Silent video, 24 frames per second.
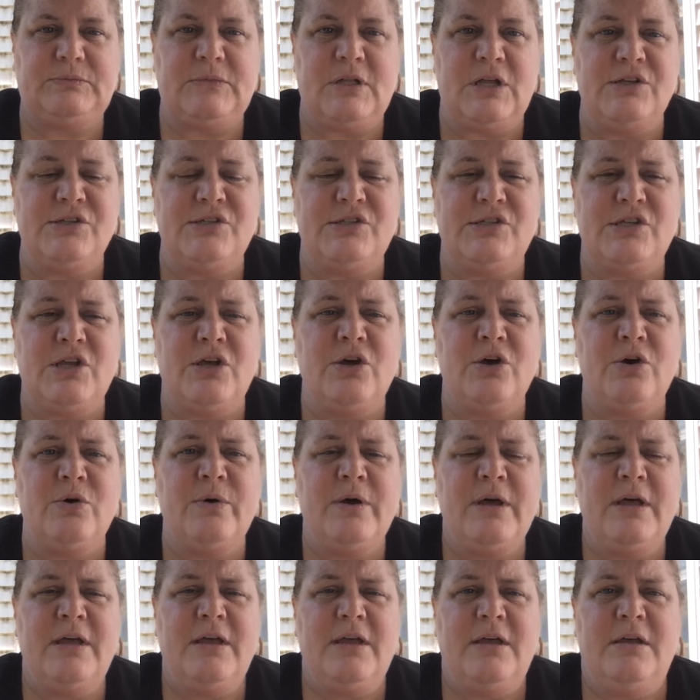So
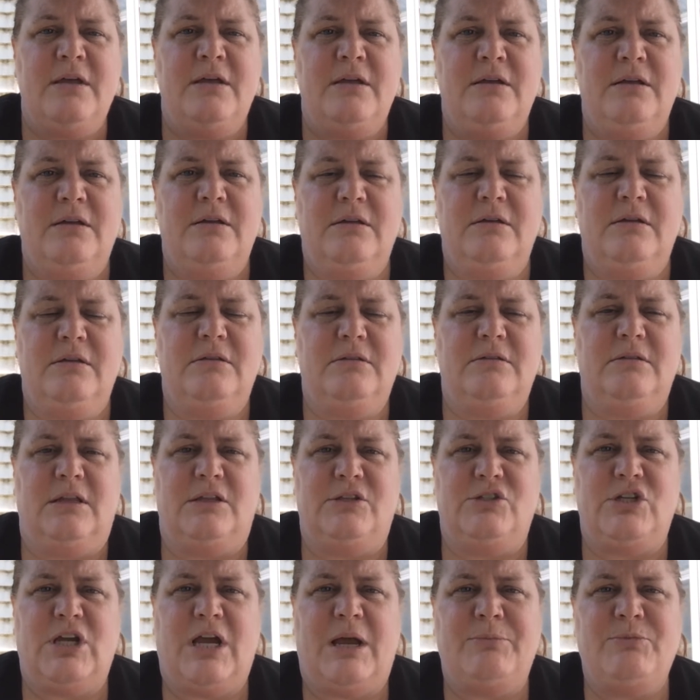the
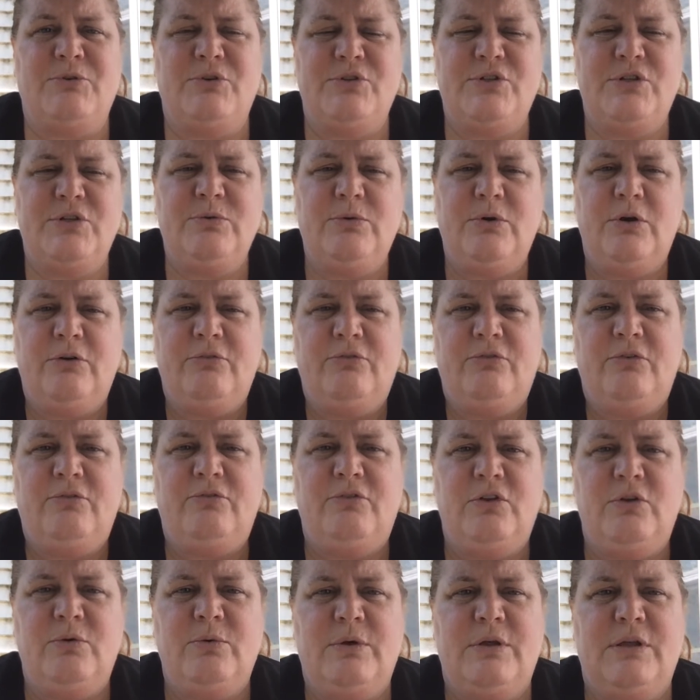chapter 2
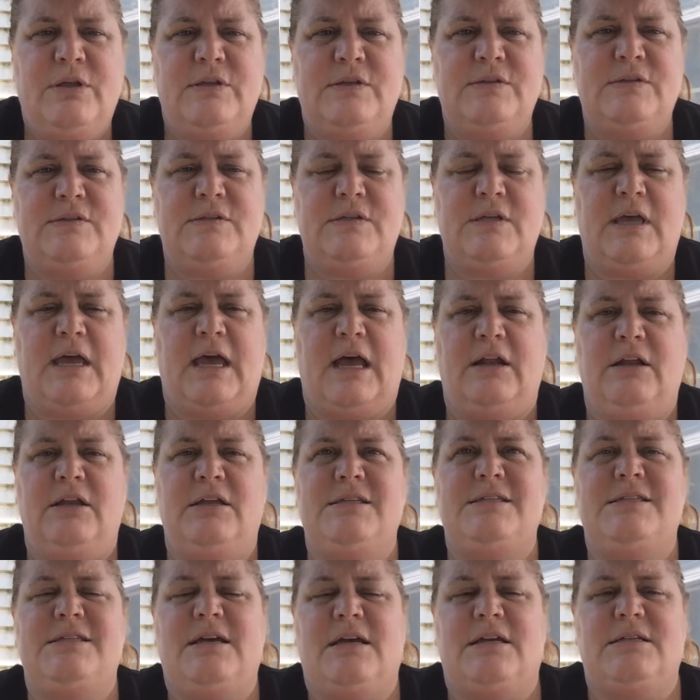overview is how do you
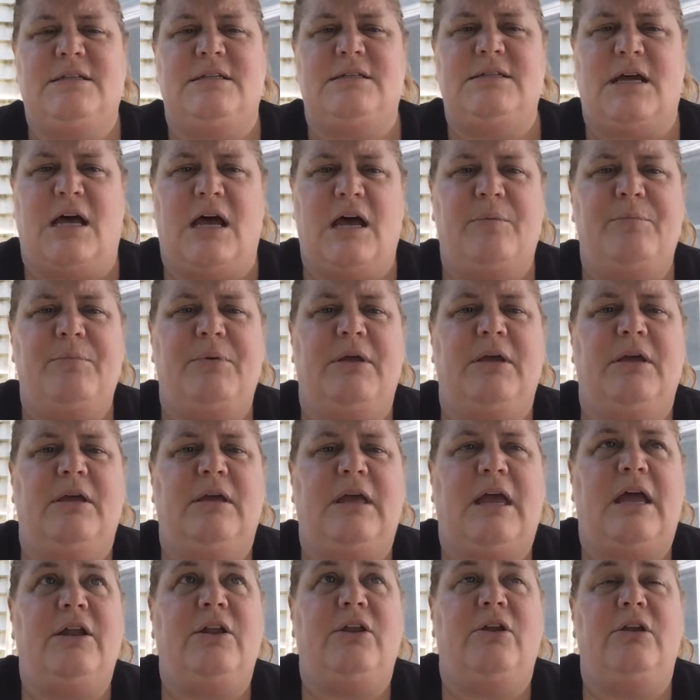select a topic,
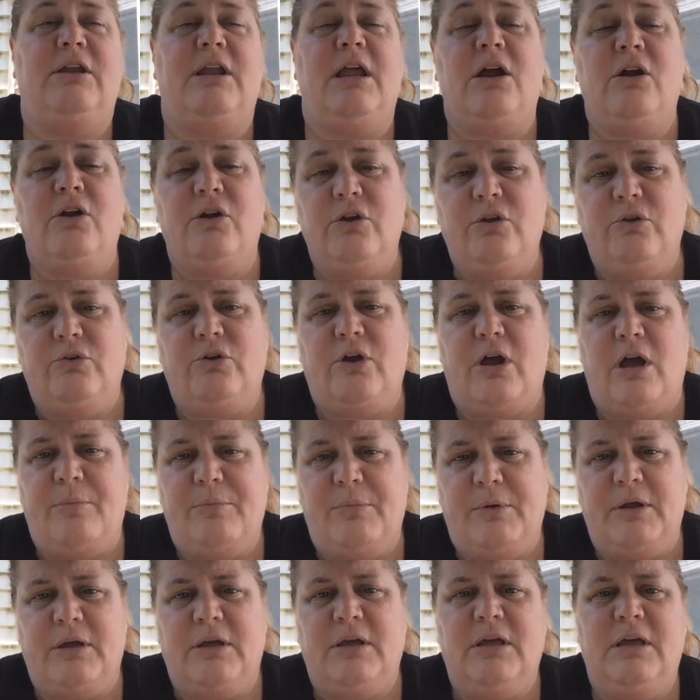how do you narrow your
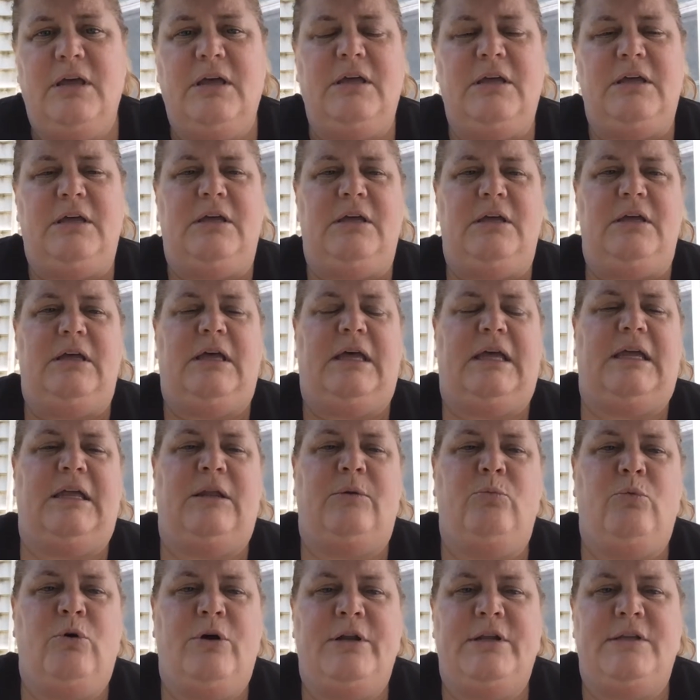topic,
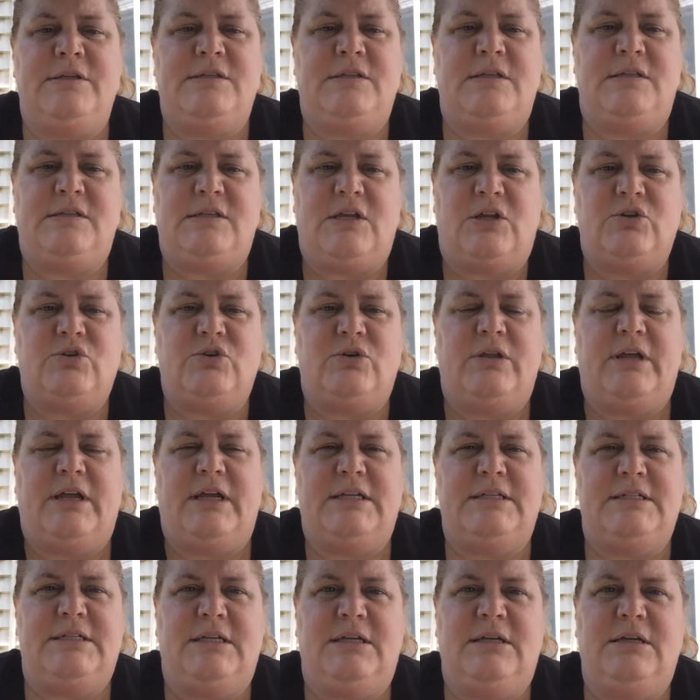and what is the central
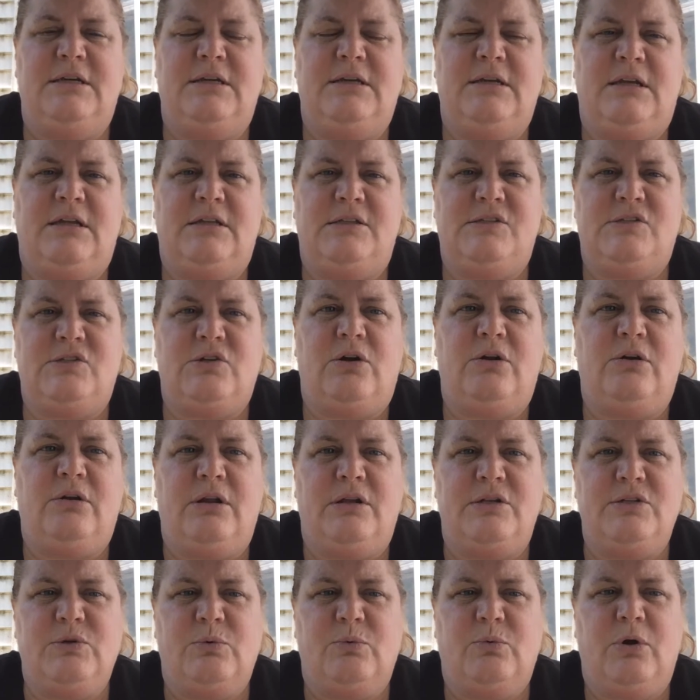idea, and starting
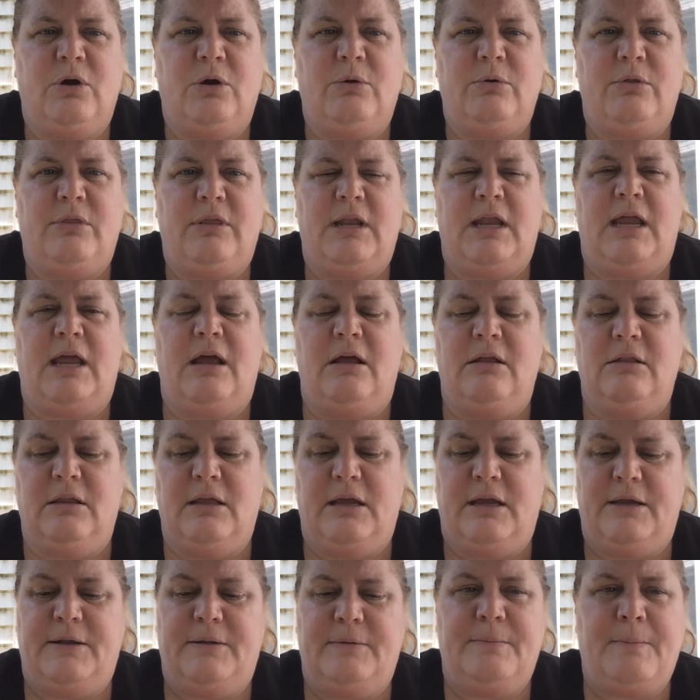to work with an
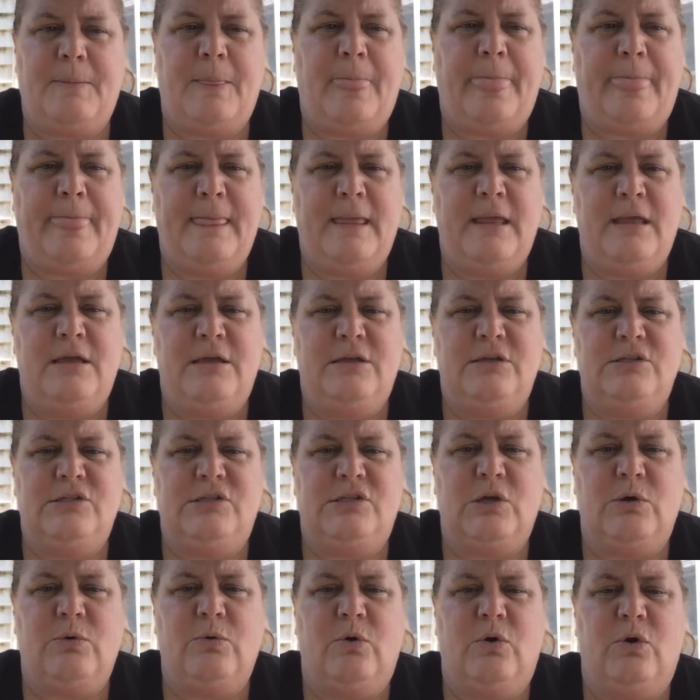outline.
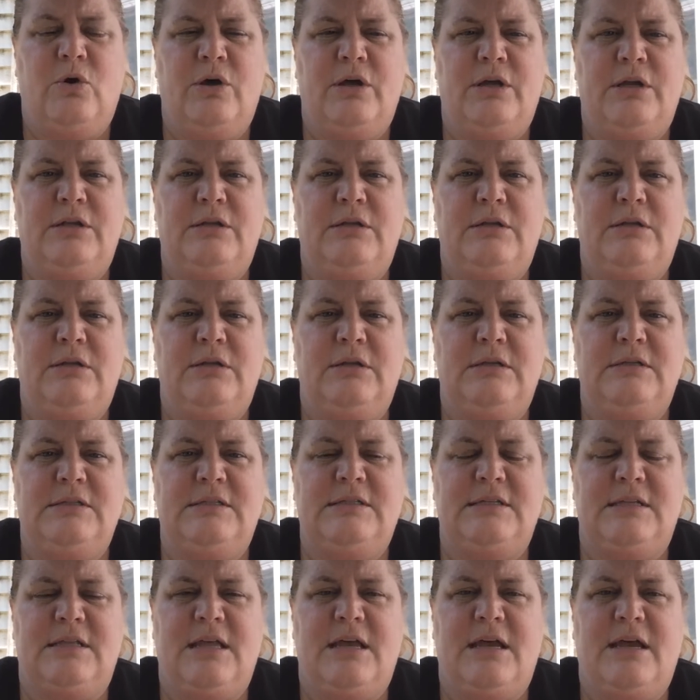So on
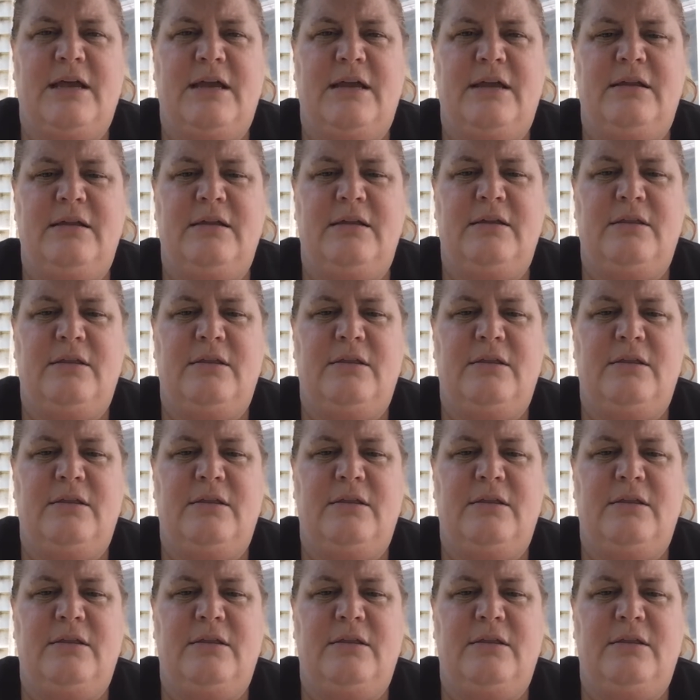slide